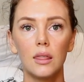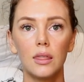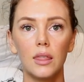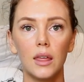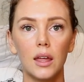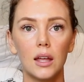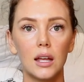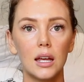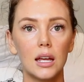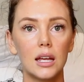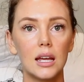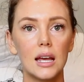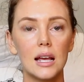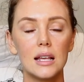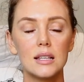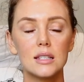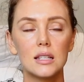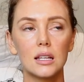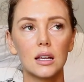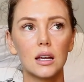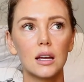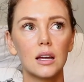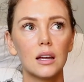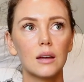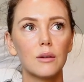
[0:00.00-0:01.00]
that it
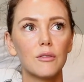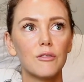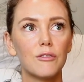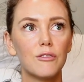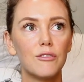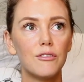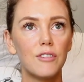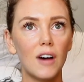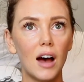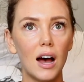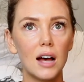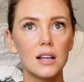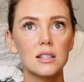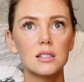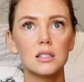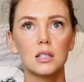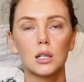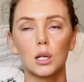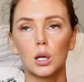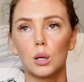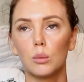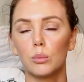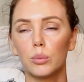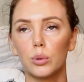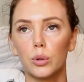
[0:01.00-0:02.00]
has
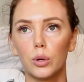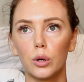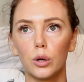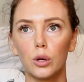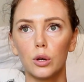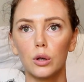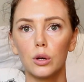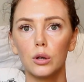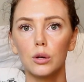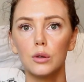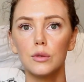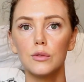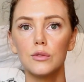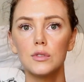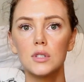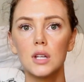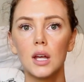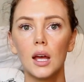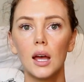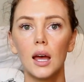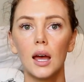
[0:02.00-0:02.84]
vastly improved